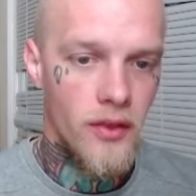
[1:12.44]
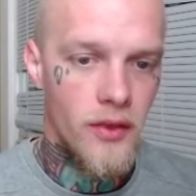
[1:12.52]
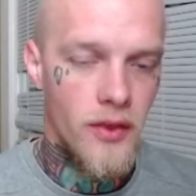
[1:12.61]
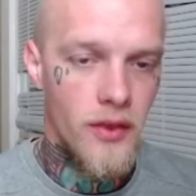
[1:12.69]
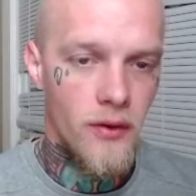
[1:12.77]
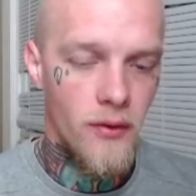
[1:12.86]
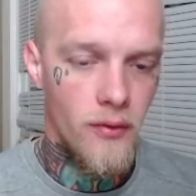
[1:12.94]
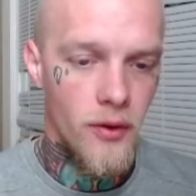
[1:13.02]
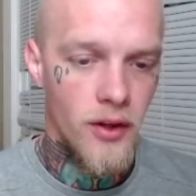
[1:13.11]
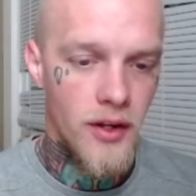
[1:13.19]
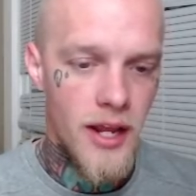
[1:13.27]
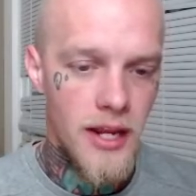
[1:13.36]
the
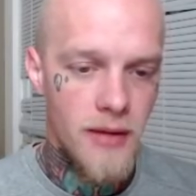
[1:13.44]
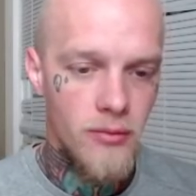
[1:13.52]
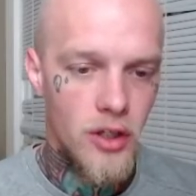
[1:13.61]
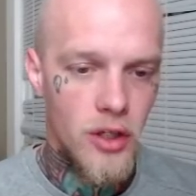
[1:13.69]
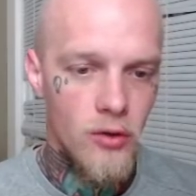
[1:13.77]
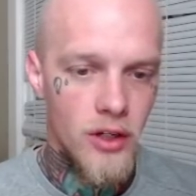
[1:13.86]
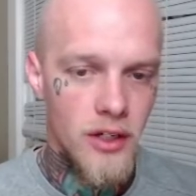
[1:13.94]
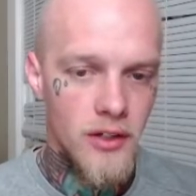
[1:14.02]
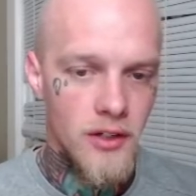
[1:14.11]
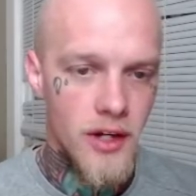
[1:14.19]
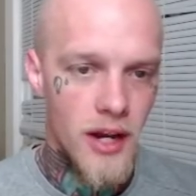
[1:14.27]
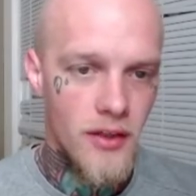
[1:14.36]
name
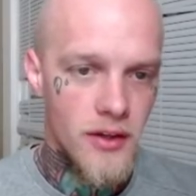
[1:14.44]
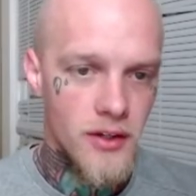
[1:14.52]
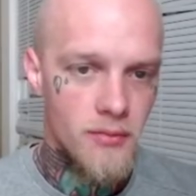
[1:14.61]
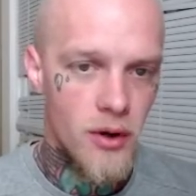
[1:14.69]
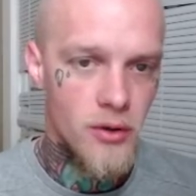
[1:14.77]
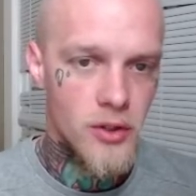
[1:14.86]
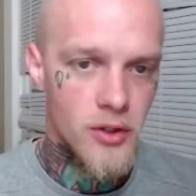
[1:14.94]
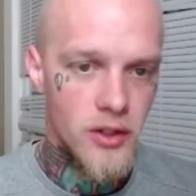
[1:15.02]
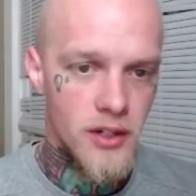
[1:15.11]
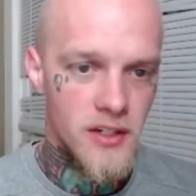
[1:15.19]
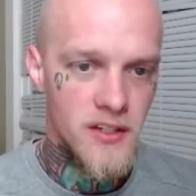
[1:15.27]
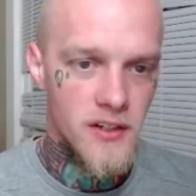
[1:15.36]
Cuties and this poster
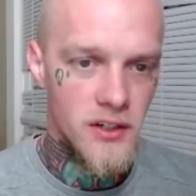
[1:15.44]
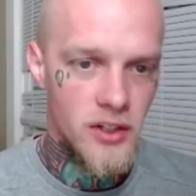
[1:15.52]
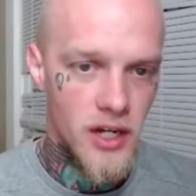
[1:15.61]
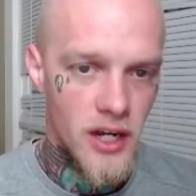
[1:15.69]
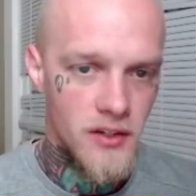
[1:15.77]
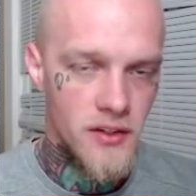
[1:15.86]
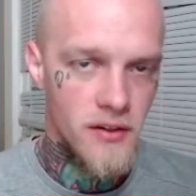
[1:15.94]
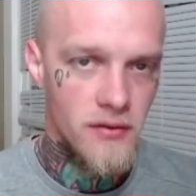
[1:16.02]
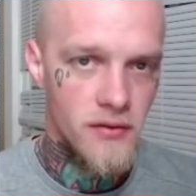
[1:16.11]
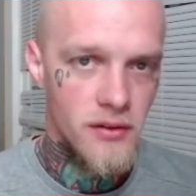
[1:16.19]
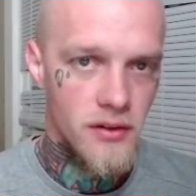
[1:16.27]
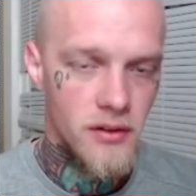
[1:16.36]
is suggestive.
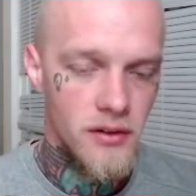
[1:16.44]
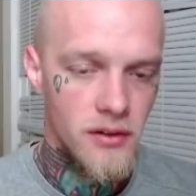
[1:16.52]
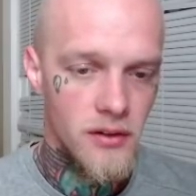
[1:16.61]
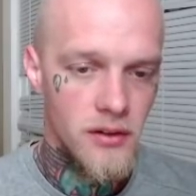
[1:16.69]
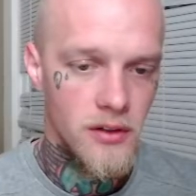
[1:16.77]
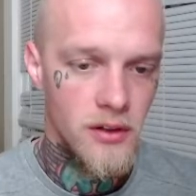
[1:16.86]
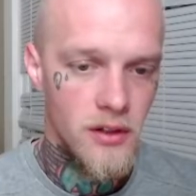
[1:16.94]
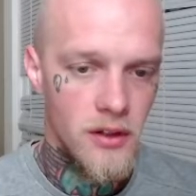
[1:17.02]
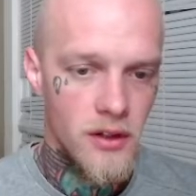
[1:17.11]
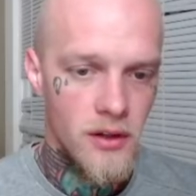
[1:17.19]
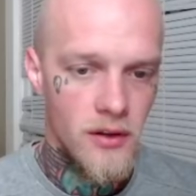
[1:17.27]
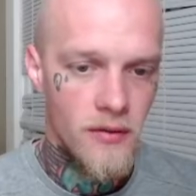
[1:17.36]

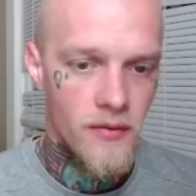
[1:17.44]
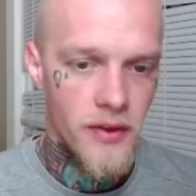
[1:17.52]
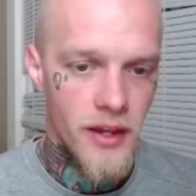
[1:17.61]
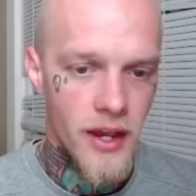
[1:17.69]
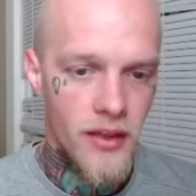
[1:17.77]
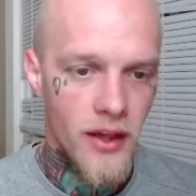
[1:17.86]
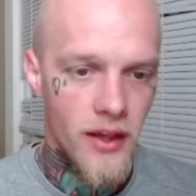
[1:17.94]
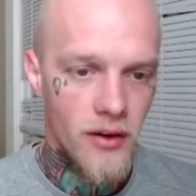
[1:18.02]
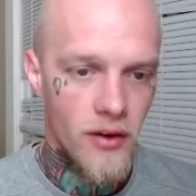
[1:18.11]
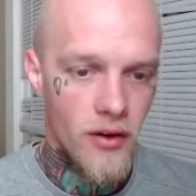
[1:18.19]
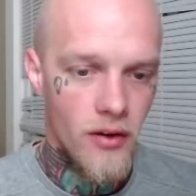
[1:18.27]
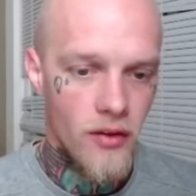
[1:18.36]
And then
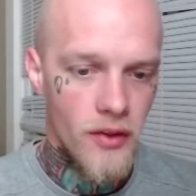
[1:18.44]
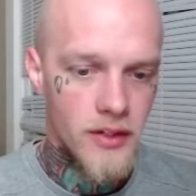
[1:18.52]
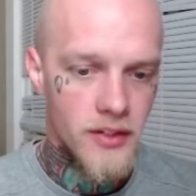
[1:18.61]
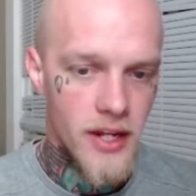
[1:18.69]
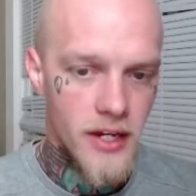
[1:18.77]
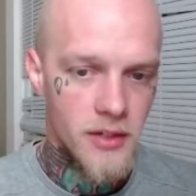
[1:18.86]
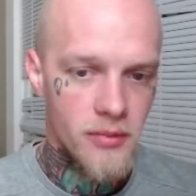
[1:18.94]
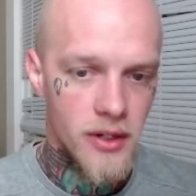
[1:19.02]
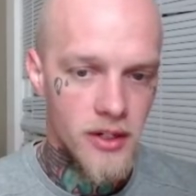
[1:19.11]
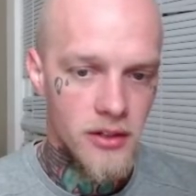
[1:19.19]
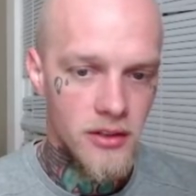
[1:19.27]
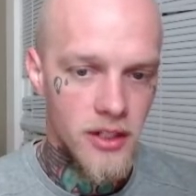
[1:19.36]
this next
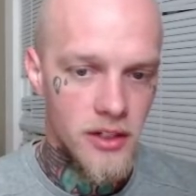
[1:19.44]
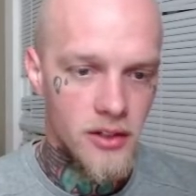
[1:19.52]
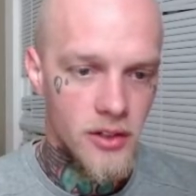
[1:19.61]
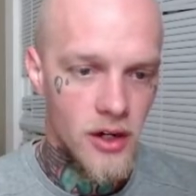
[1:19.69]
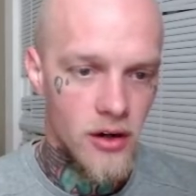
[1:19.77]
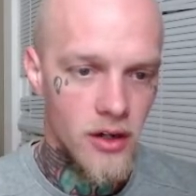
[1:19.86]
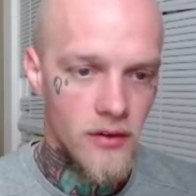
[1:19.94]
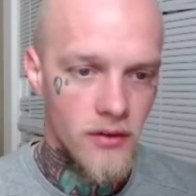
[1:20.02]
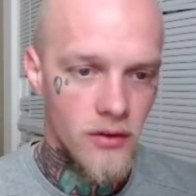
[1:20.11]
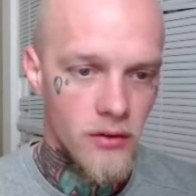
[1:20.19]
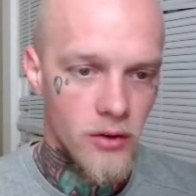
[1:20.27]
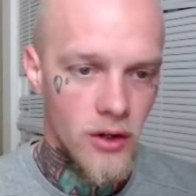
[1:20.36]
picture that they show, if
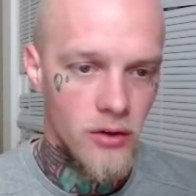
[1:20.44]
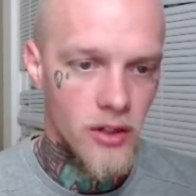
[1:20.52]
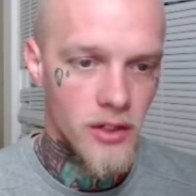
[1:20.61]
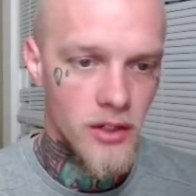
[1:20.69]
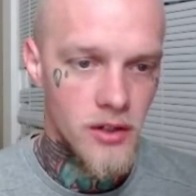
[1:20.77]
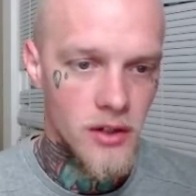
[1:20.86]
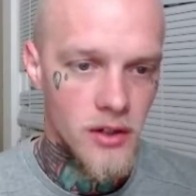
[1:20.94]
you notice,